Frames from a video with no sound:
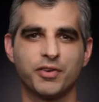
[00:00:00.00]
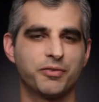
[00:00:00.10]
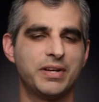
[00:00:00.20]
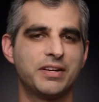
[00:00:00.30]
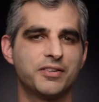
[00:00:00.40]

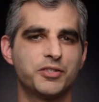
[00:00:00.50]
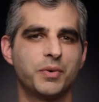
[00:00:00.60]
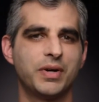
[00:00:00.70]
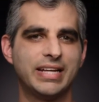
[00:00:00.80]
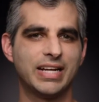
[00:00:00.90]
over
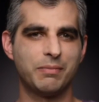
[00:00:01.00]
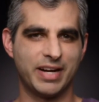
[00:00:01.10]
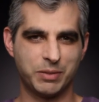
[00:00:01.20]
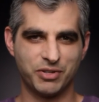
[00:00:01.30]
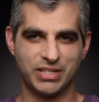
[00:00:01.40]
320
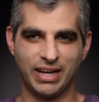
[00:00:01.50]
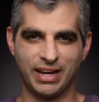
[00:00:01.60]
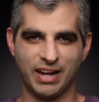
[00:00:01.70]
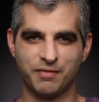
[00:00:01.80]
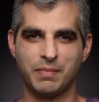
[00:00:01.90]
gigabytes per
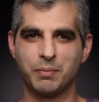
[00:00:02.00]
second